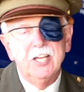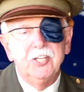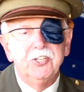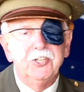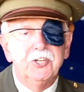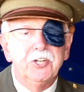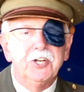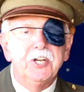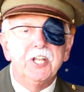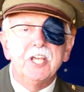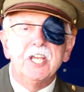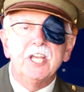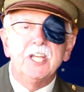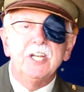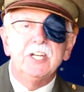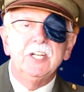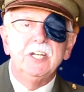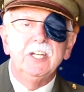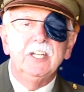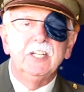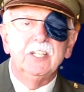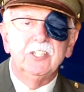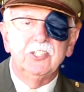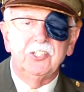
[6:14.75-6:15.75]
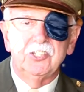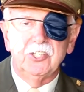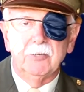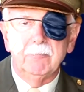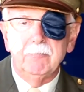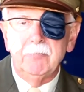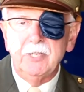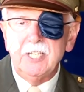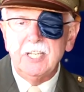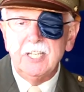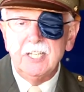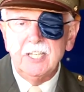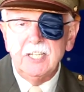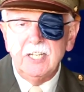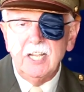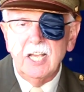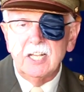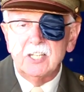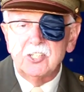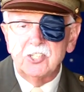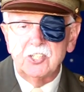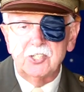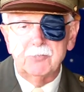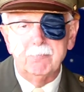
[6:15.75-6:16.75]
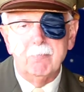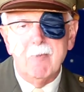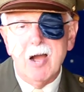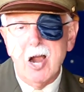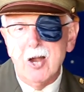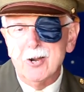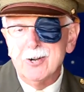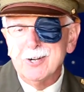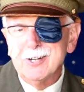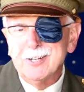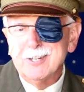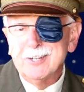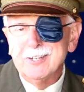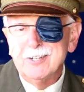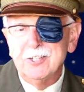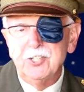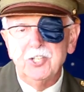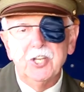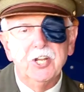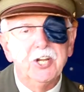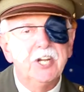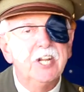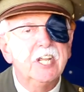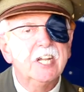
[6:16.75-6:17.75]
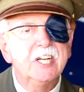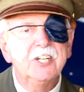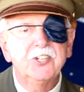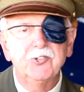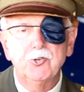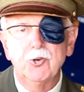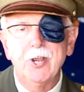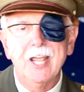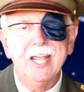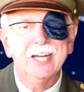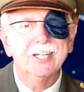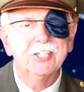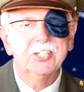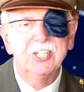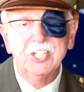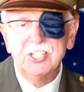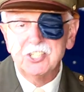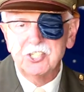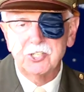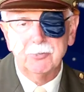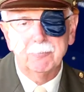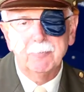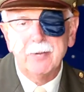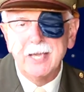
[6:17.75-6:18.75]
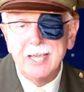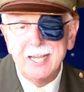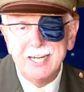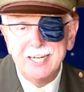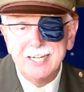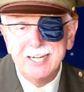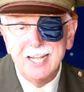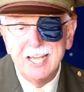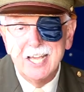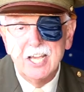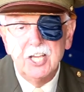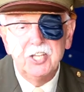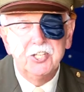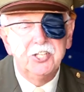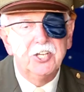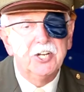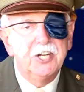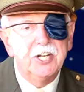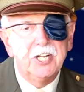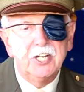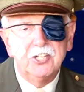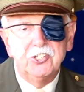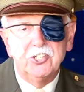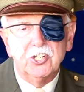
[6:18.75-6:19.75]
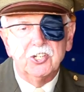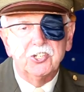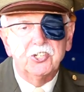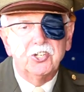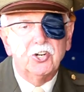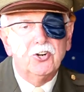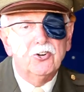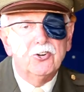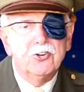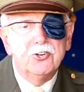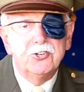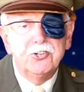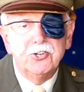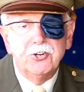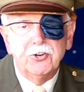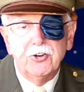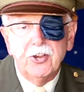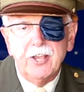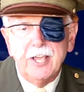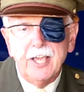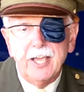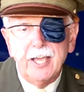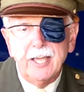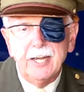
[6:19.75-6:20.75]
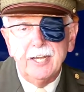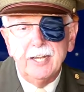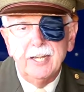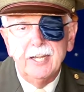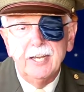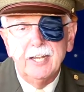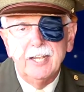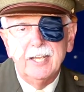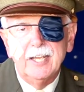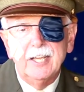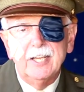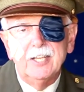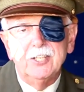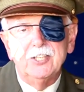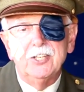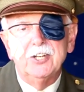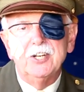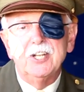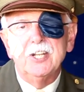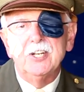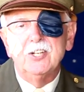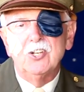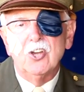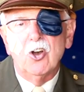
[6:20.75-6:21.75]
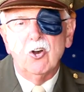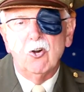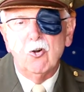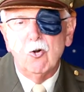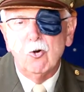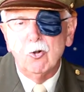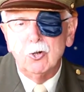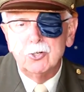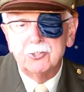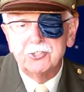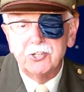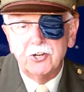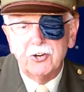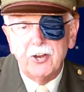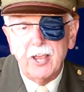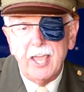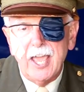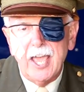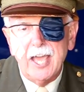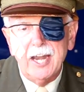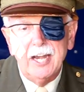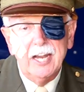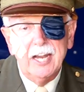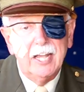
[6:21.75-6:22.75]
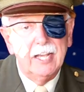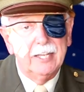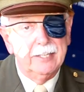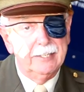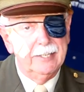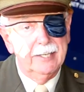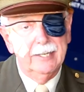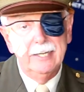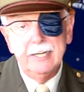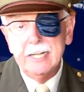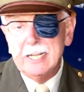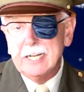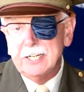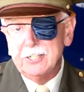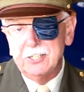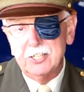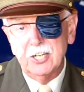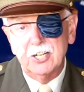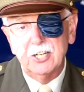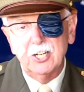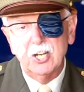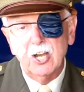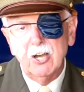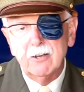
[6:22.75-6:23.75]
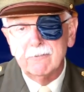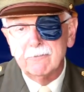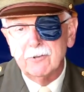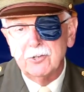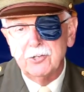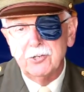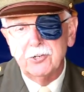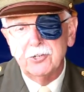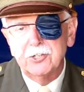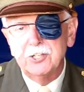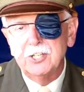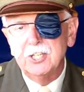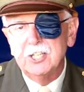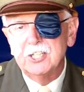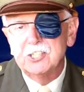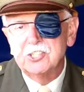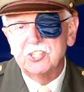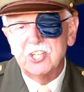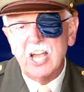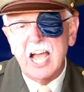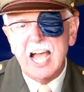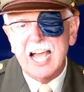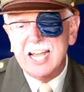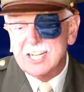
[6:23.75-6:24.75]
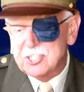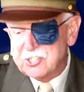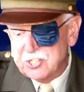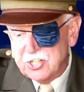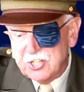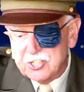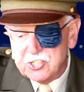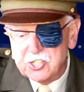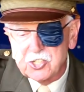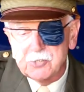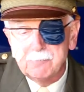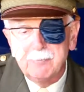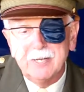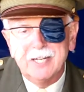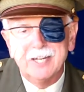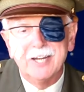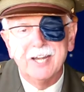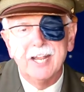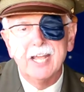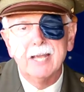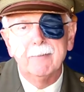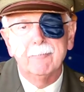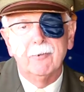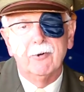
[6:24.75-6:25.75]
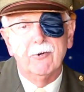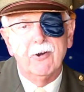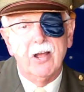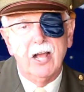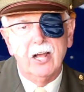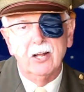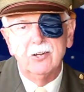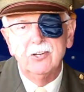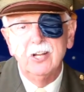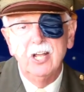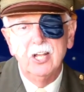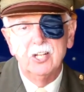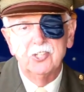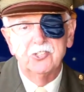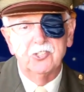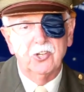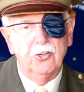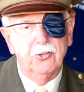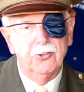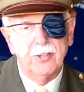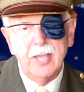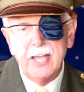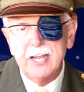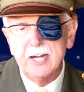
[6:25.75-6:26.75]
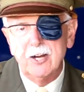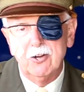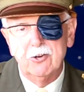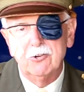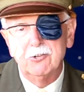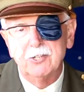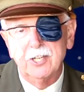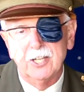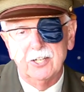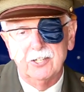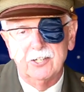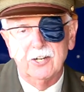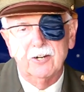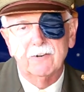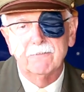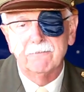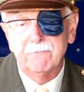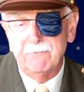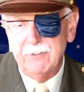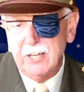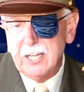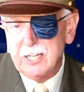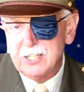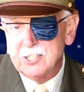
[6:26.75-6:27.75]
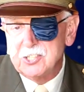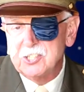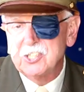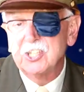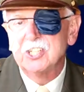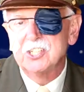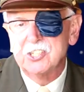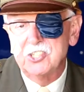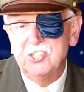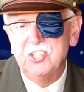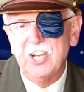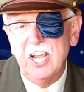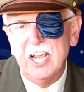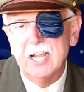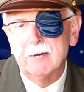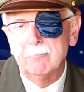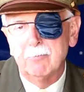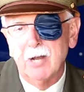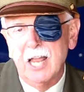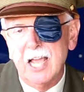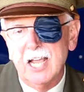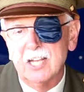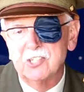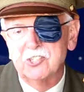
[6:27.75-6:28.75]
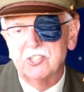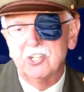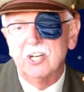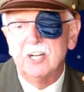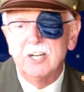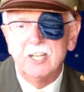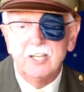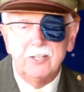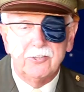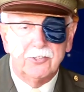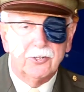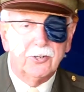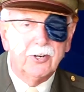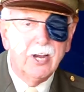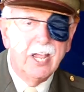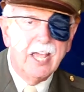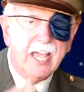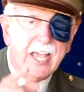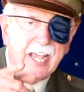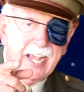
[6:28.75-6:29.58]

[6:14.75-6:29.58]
You need to be smart. You need to anticipate. You need to turn your head. You need to hold your hat. You need to cover your kids' eyes and spin them around so they don't get their face sandblasted either.